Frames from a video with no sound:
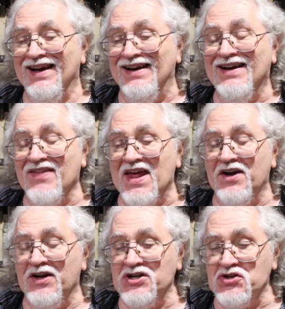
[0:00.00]
well, that
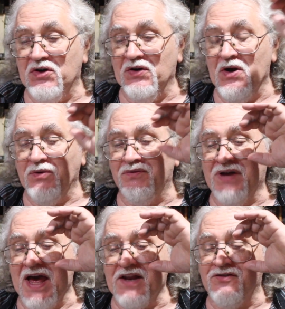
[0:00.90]
additional note
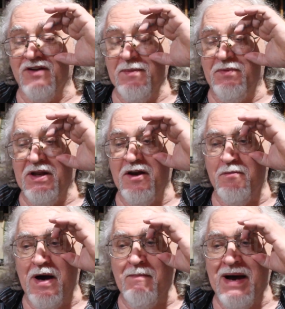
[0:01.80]
kind of slipped into
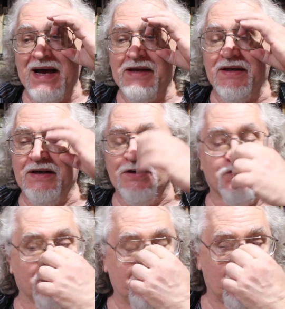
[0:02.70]
my mind and it
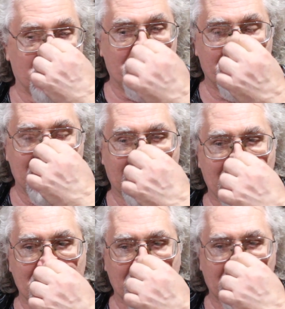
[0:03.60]
slipped right back
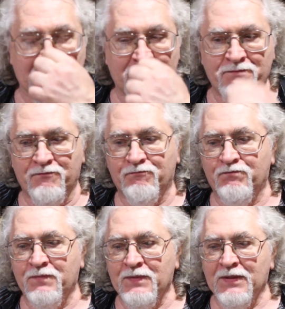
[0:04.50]
out again.
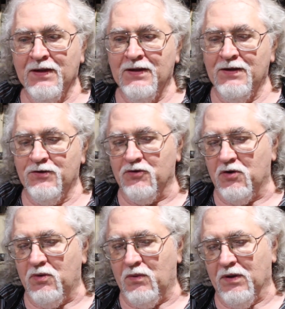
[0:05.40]

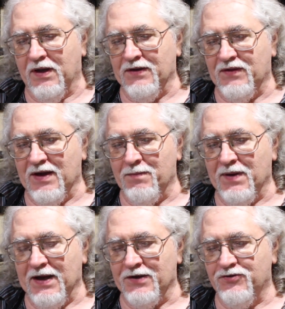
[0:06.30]
So we'll let that
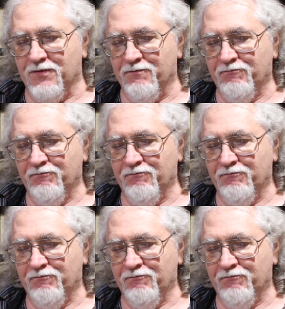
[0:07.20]
pass.